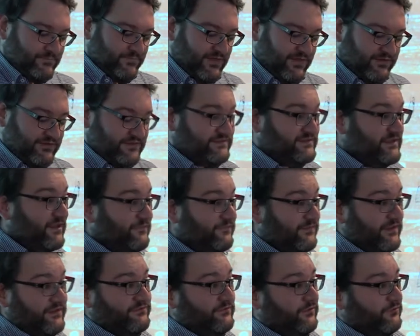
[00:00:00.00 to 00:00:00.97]
In itself,
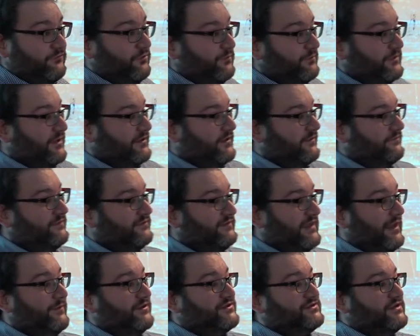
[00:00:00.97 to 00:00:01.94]
that's not normally enough to
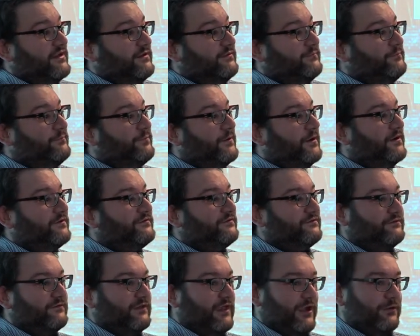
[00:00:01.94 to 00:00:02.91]
damage it, but
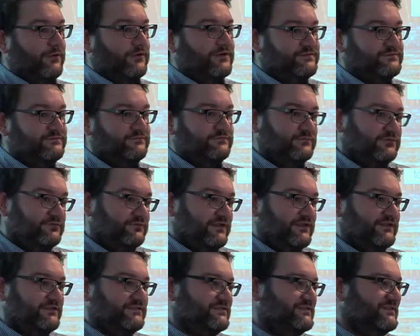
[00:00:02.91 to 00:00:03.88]
our
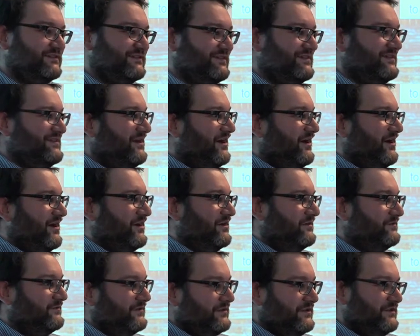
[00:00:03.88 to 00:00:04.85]
grids are
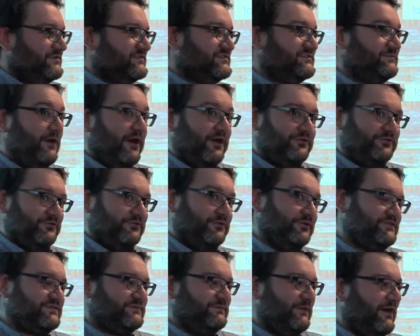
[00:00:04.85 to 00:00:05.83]
smart or
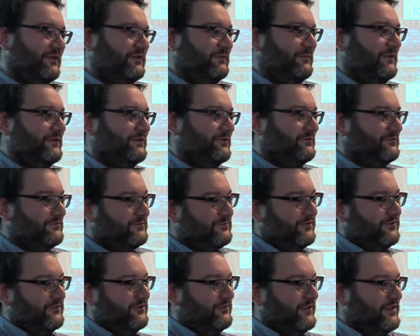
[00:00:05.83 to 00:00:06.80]
not smart, depending on
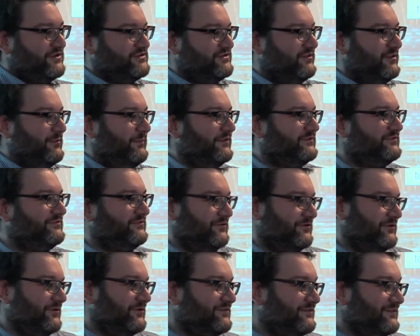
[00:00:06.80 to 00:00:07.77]
whether you're the engineer that built it or
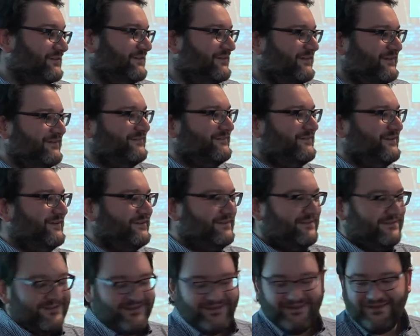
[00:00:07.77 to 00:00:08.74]
not, right?